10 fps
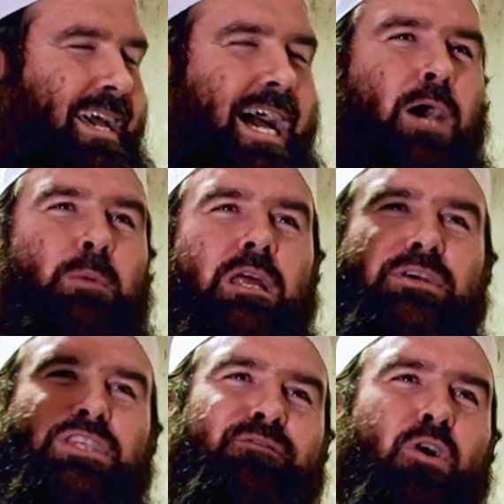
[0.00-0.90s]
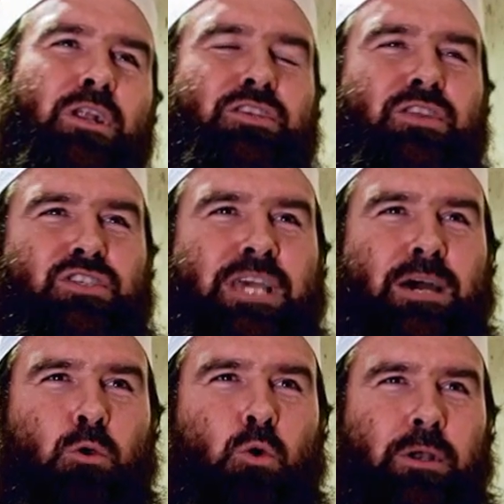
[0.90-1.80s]
How many of us have fallen into this
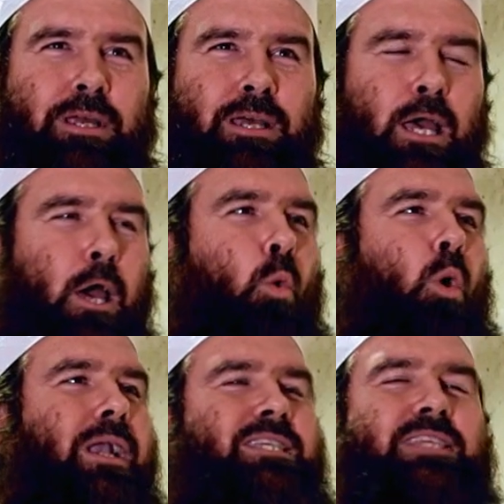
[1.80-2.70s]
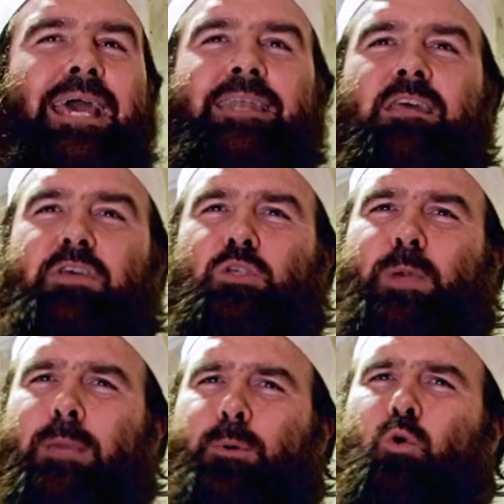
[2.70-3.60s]
category? What is the end of these
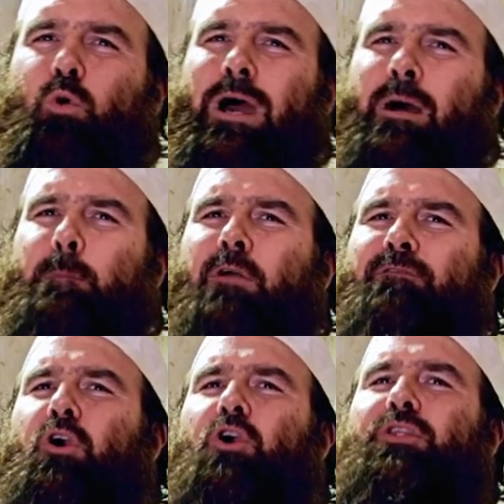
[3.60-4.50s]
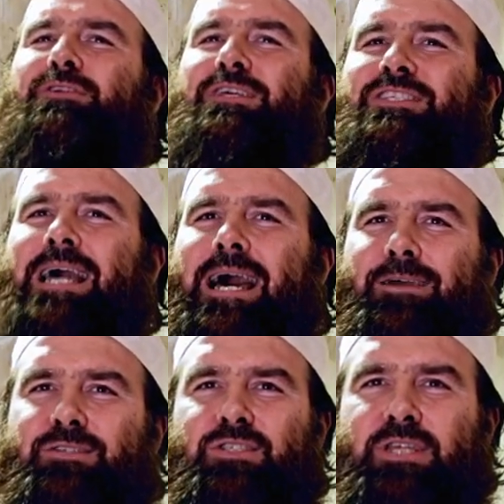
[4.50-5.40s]
people who prefer their
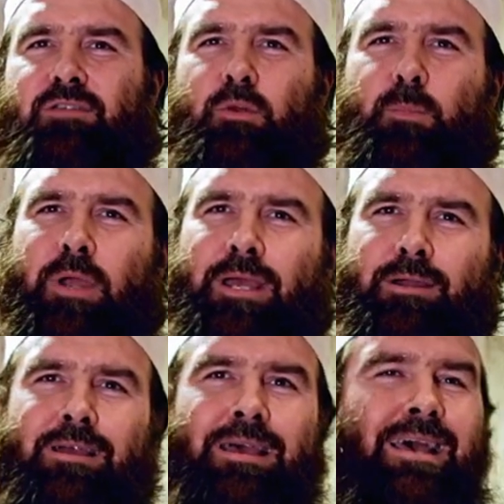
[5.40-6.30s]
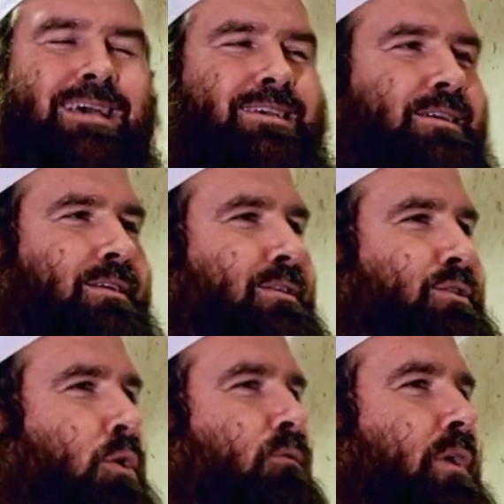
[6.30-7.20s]
desires instead of the prayer?
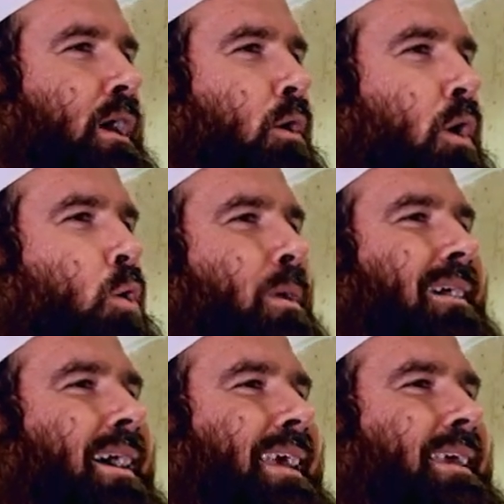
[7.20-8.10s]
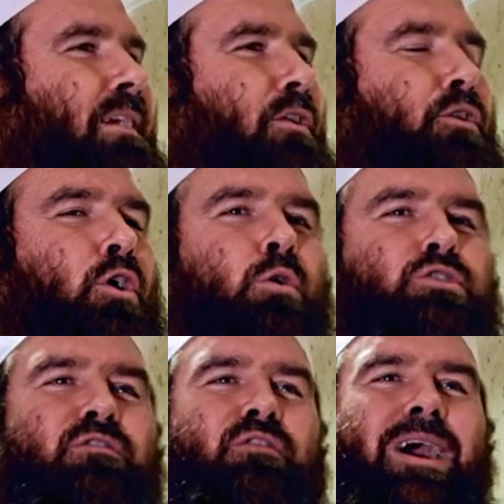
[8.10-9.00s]
That they're going
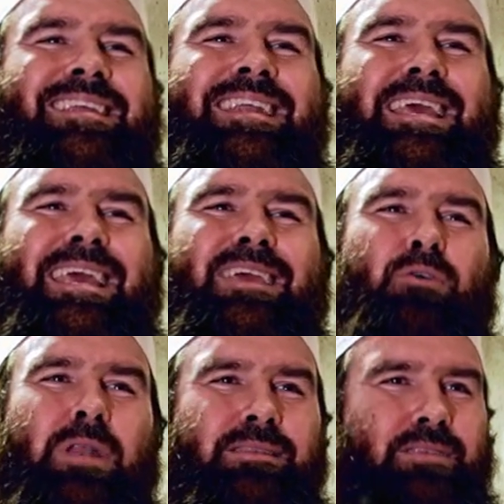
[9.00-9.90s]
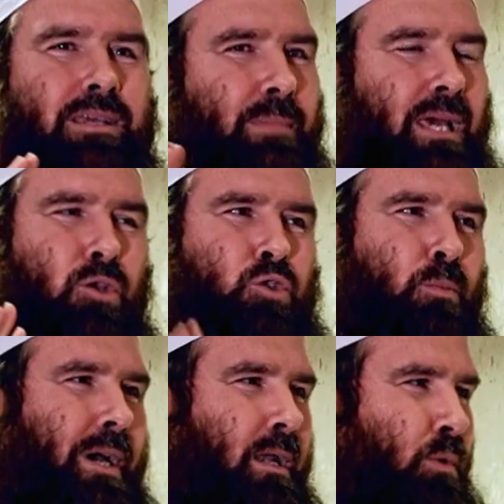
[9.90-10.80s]
to find an evil ending. May Allah
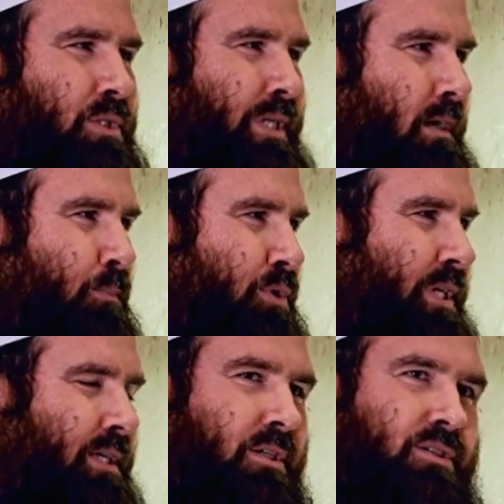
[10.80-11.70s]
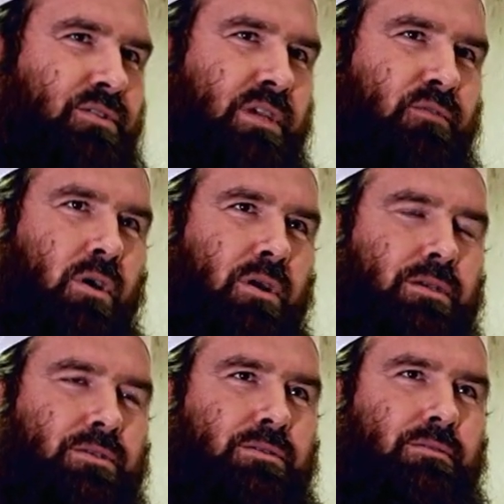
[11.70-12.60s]
subhanahu wa ta'ala protect us and safeguard
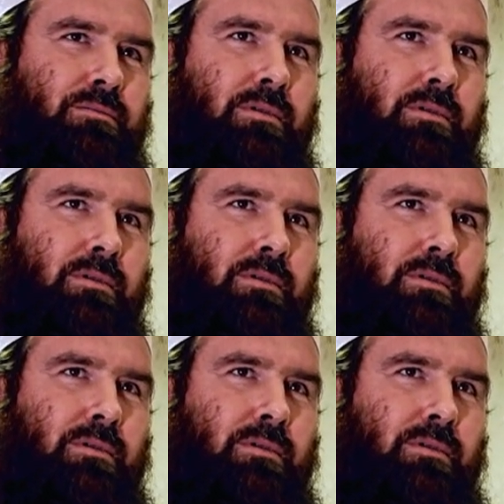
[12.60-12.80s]
us.